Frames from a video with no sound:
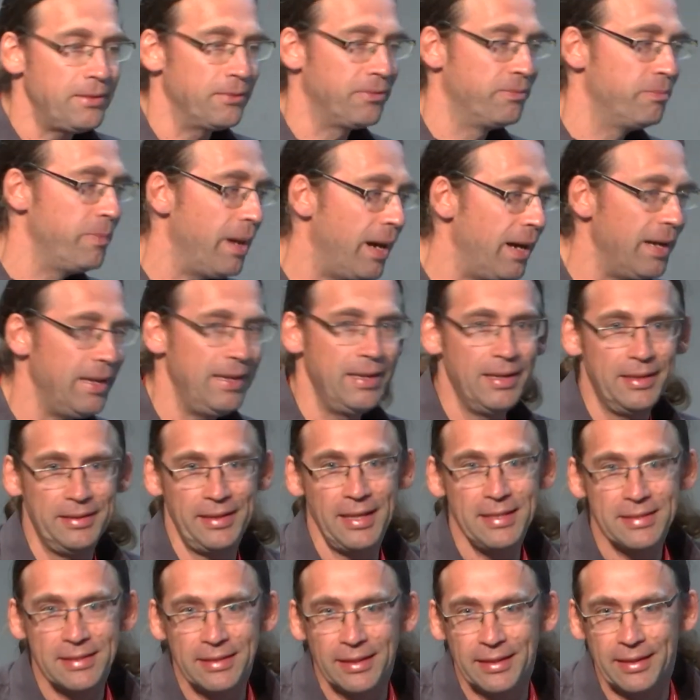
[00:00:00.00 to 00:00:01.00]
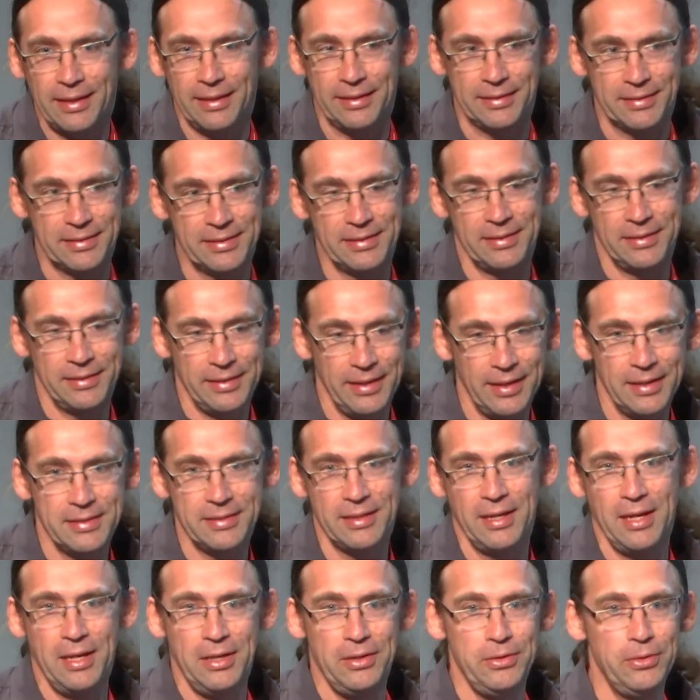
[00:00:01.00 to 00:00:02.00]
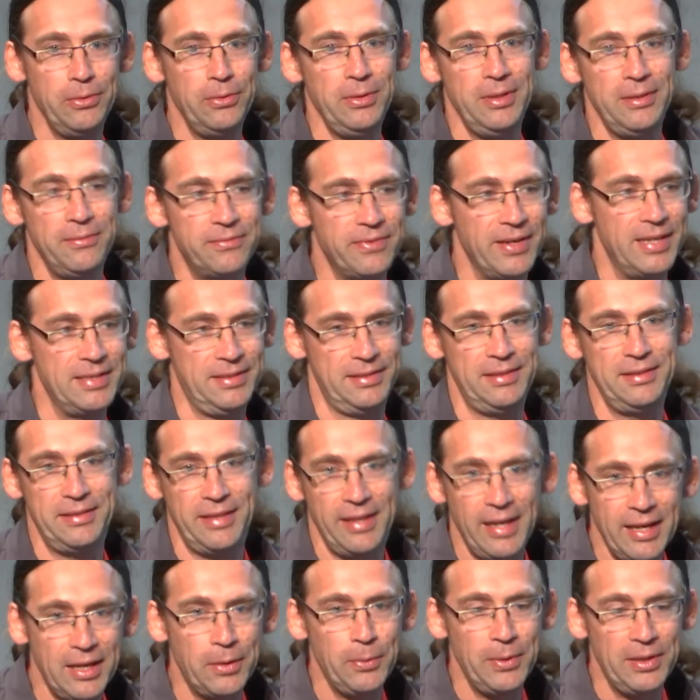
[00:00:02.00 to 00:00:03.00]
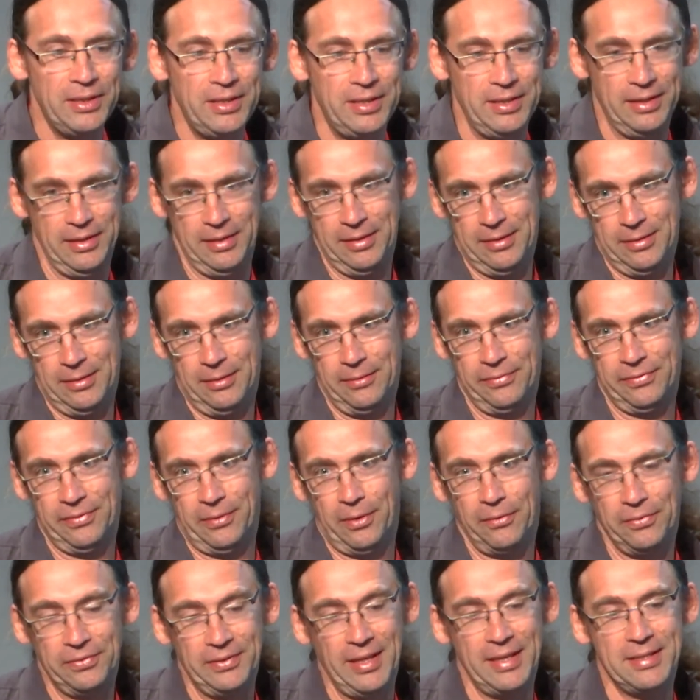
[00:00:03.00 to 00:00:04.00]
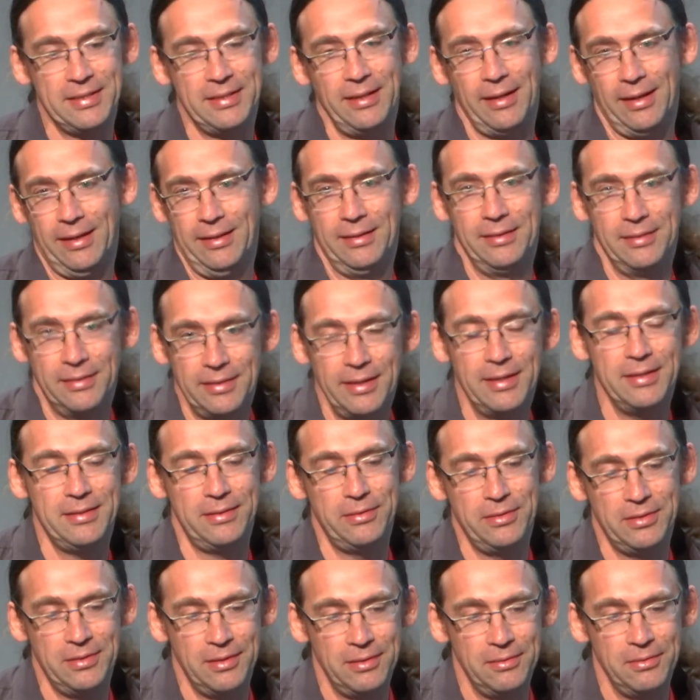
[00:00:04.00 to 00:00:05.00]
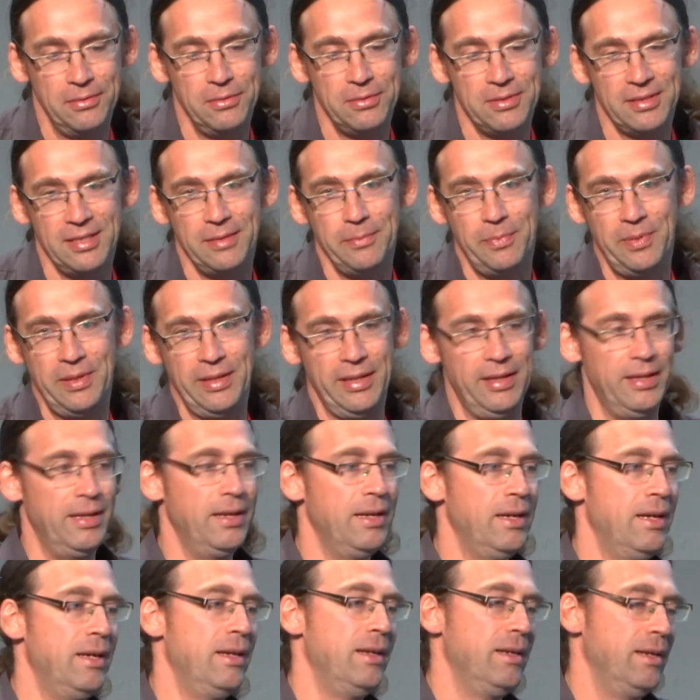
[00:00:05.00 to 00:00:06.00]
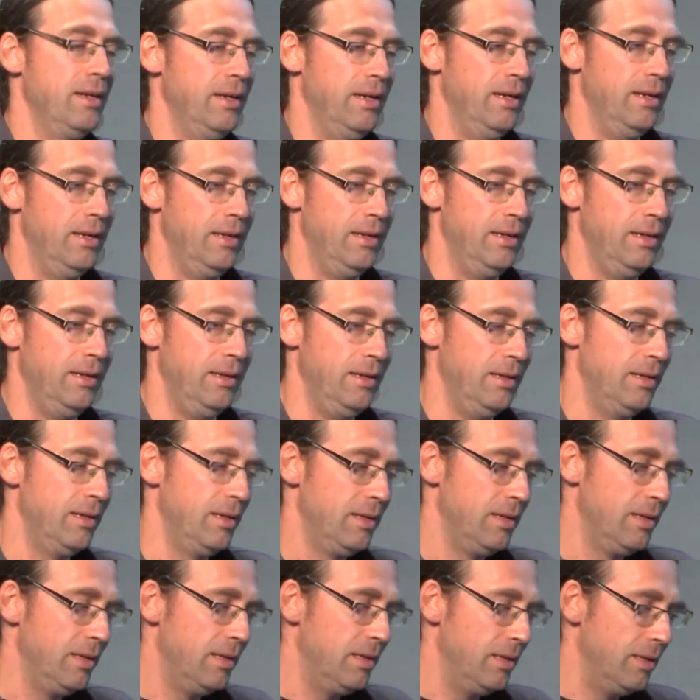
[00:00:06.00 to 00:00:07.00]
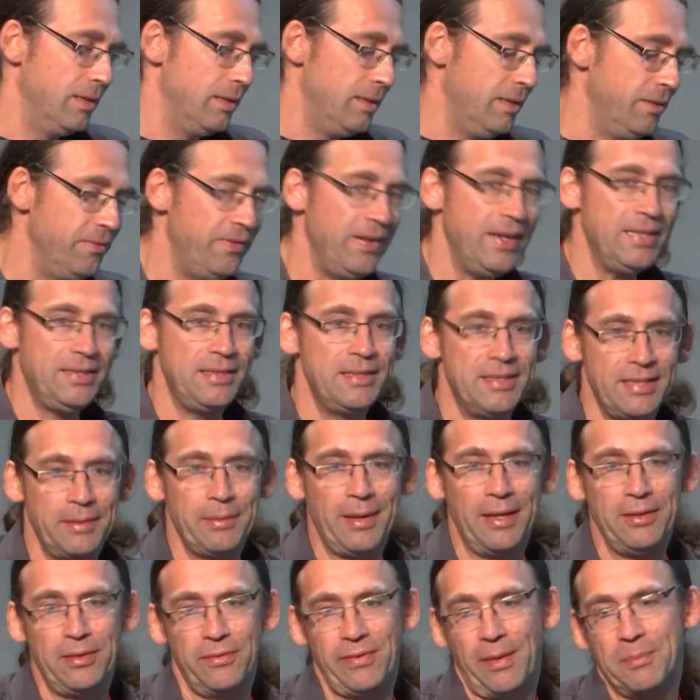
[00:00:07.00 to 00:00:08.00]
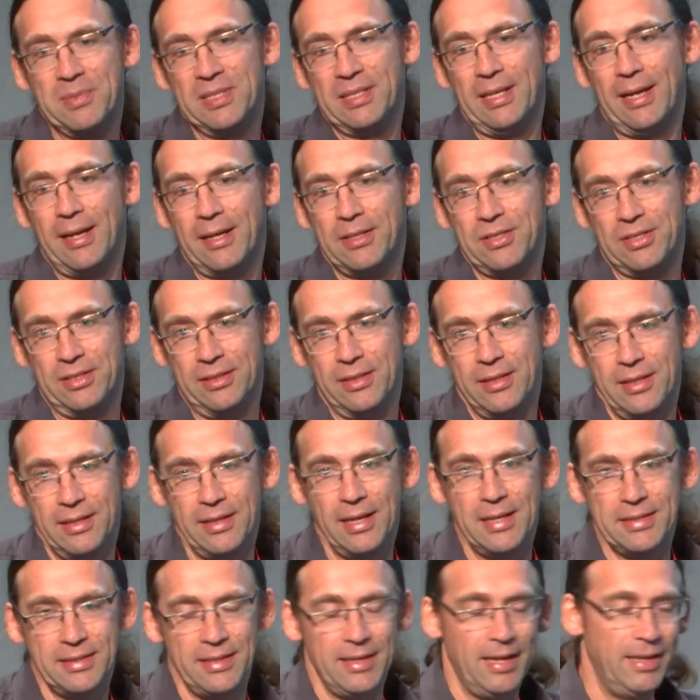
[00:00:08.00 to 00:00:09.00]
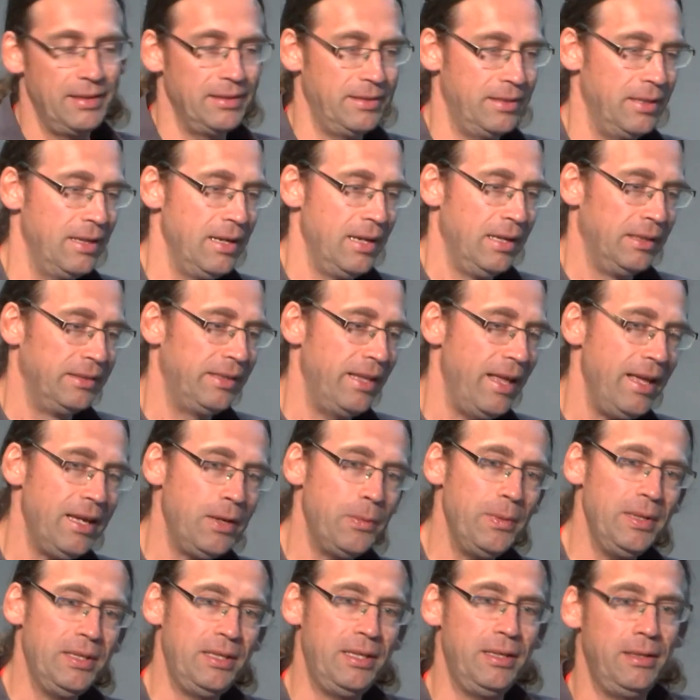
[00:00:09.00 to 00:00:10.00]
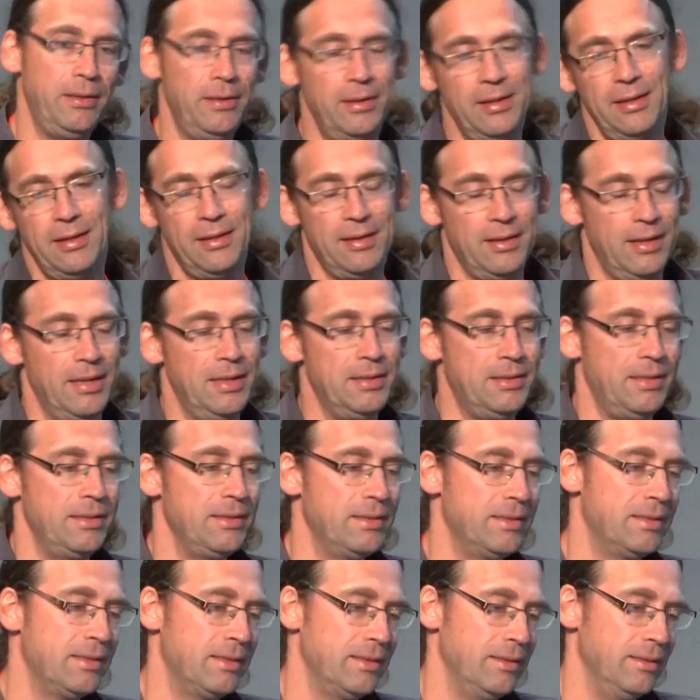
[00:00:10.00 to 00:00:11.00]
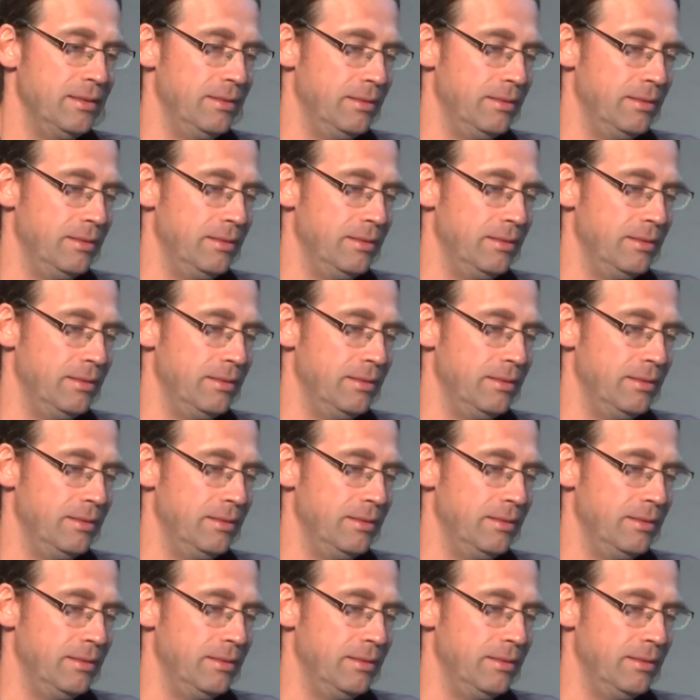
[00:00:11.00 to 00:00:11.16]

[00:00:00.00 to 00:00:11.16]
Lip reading: of buying Tesla cars, yes, you invest in the equity of Tesla, yes, you simply invest in some kind of abstraction, yes, and the equity is